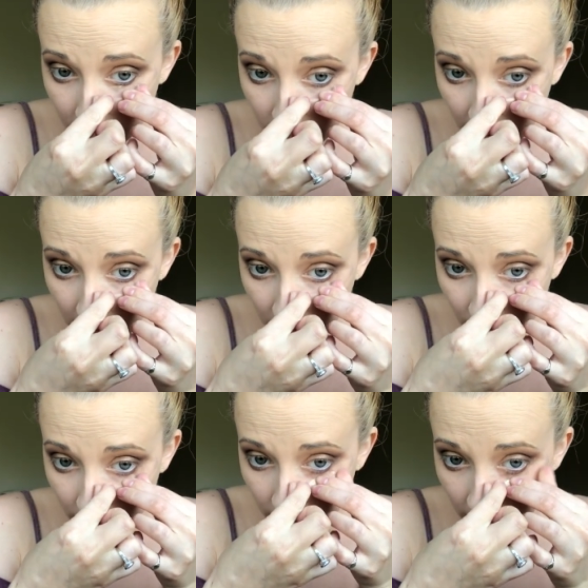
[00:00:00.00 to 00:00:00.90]

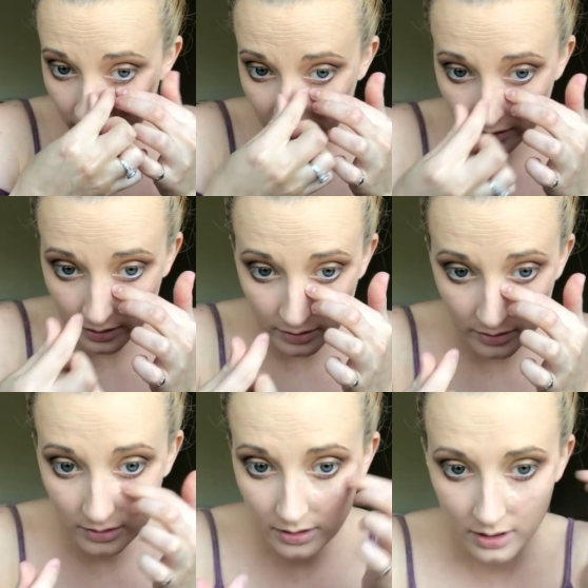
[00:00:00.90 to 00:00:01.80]
shadow, so
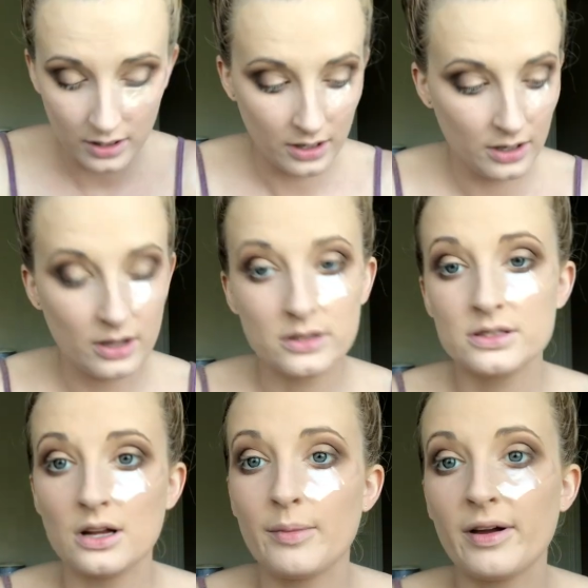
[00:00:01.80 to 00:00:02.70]

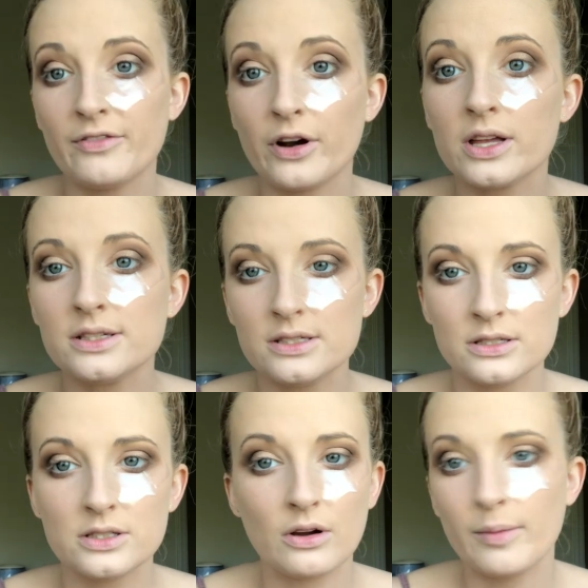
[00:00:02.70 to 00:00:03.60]
it's not my friend.
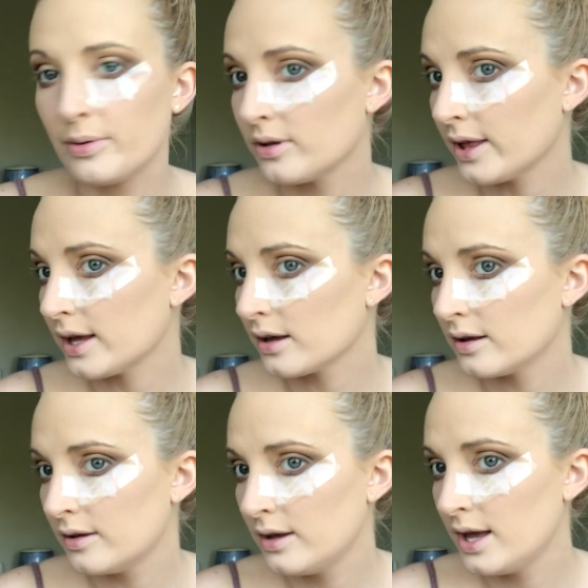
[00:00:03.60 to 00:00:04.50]
So I put
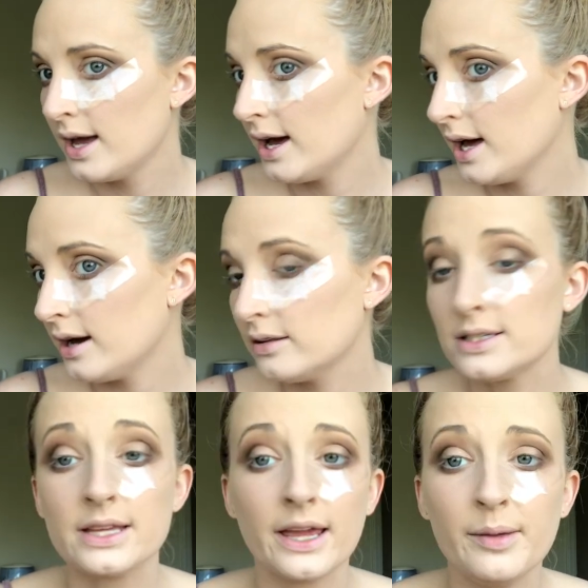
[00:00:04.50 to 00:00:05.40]
like
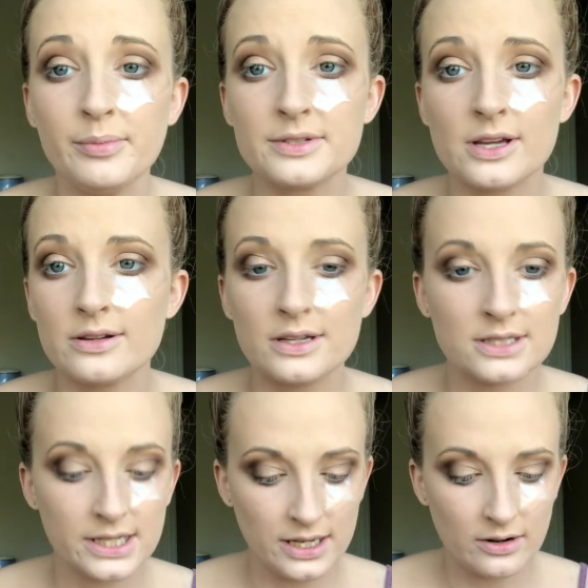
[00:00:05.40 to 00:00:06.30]
hella tape so it
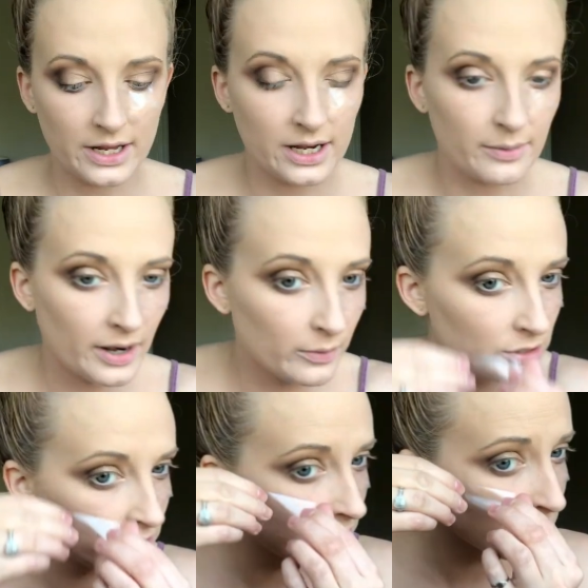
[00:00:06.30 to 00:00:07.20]
doesn't get on anywhere,
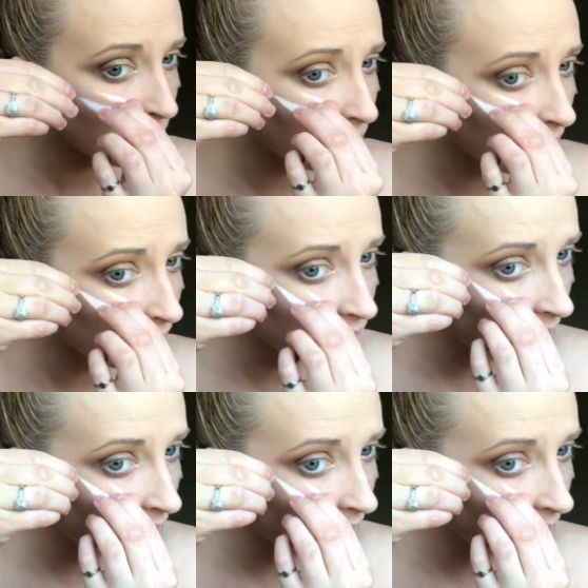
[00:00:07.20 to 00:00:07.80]
which this would be a good